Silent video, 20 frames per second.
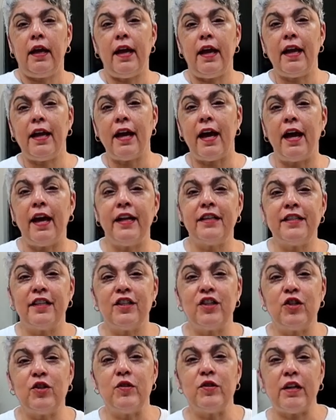Hey guys,
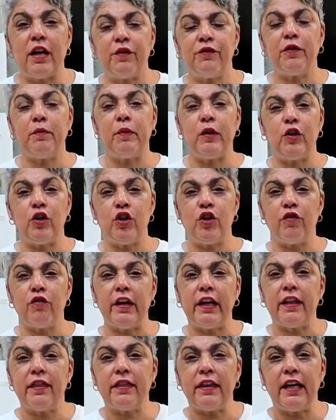it's Suzette from
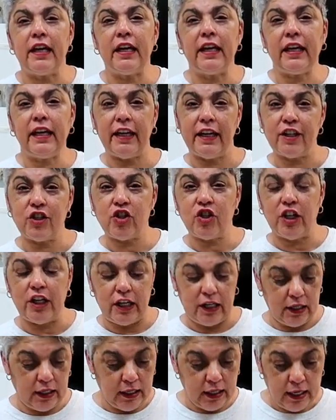Anewyoricanthing
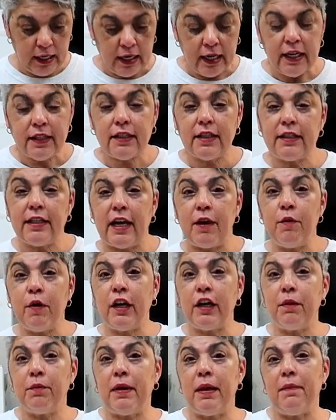Kitchen. Today
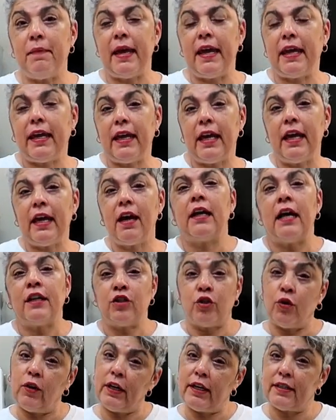we're going to be making
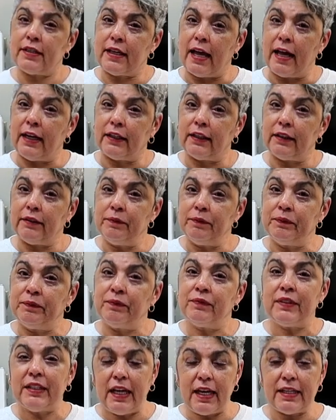gandules salad.
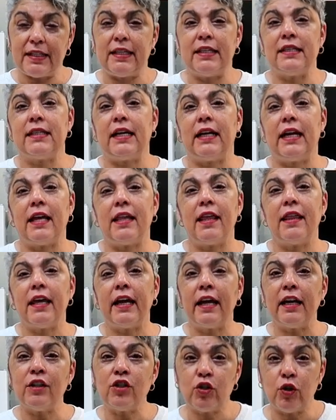Yes, ensalada
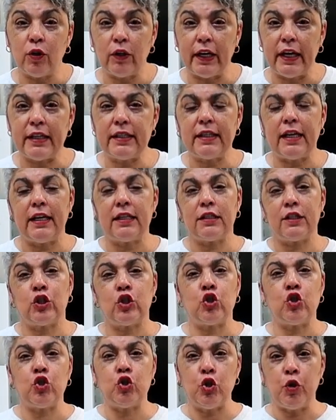de gandules. It's
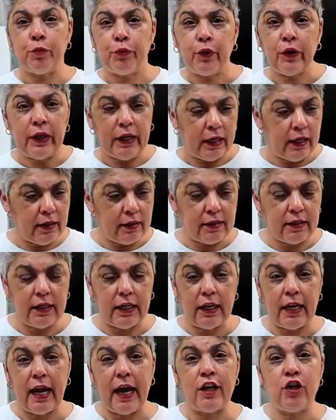super
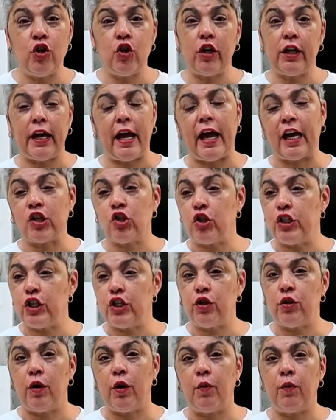easy and you can actually
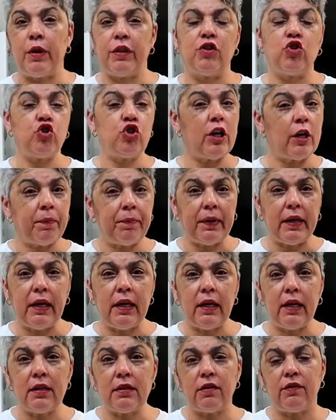do it with
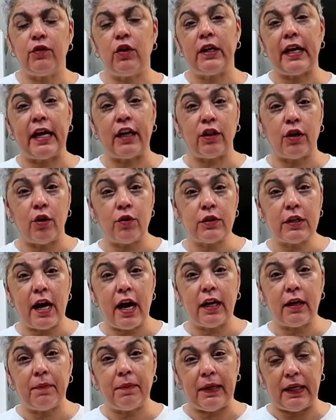chickpeas if you like those
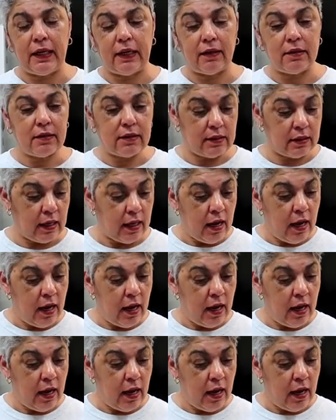kind of beans.